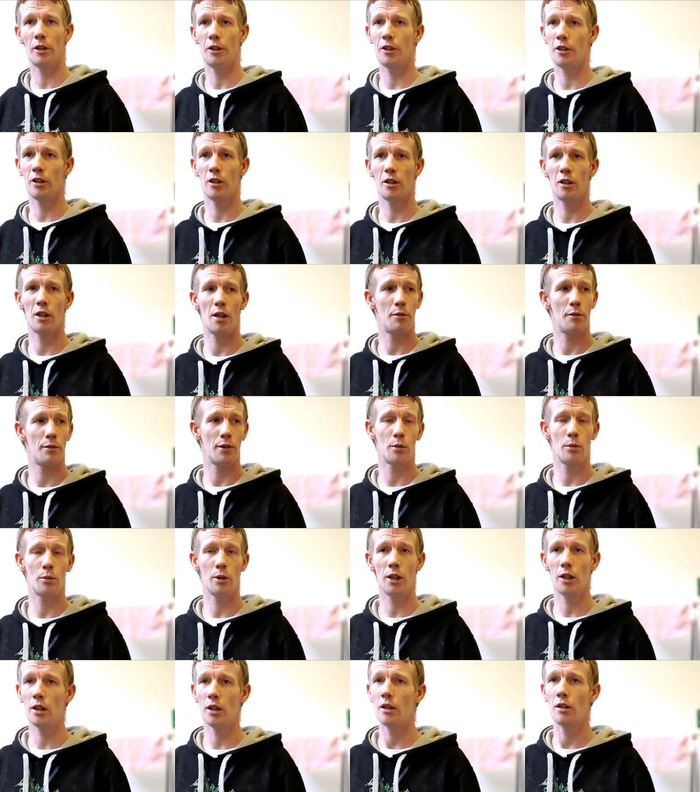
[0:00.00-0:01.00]
in here every
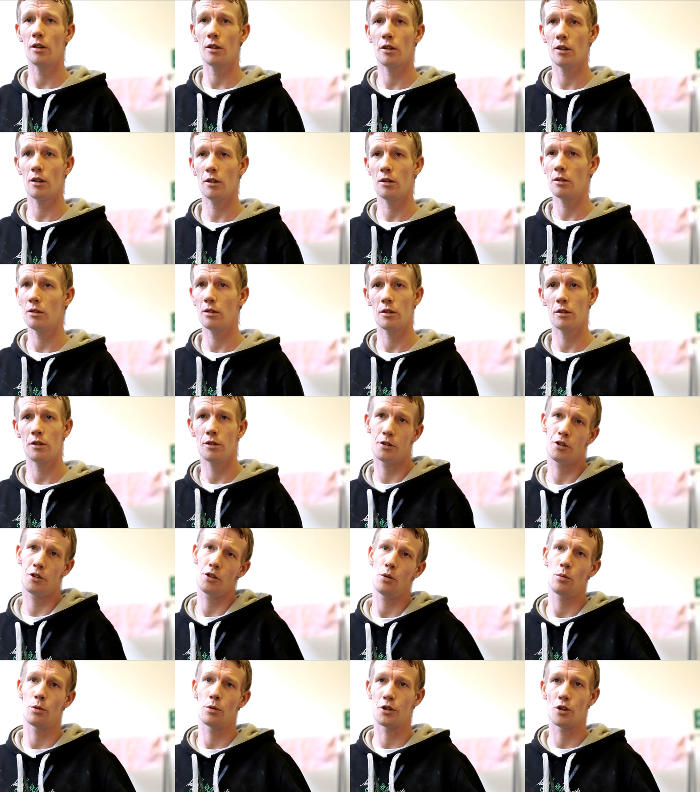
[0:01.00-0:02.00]
week, you know.
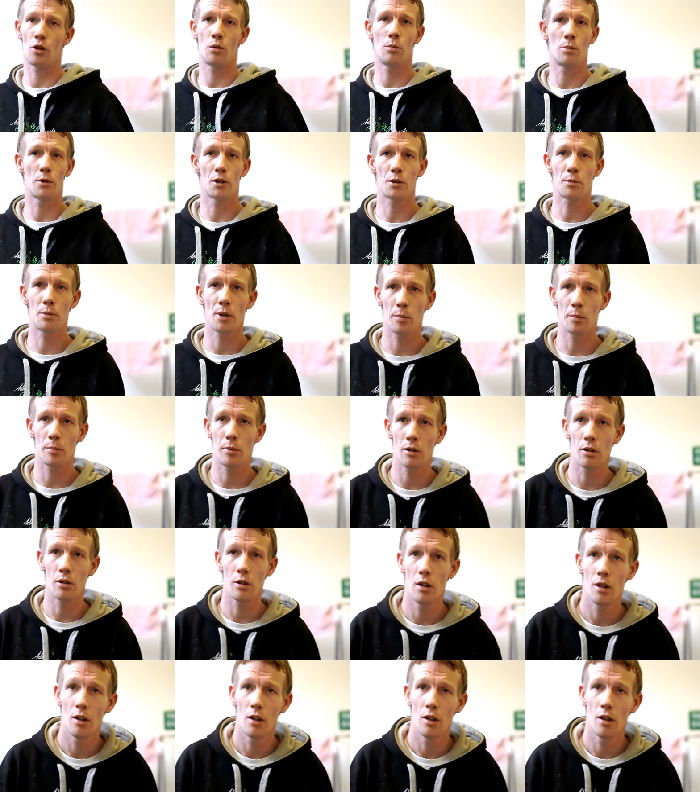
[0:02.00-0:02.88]
There's always homeless people.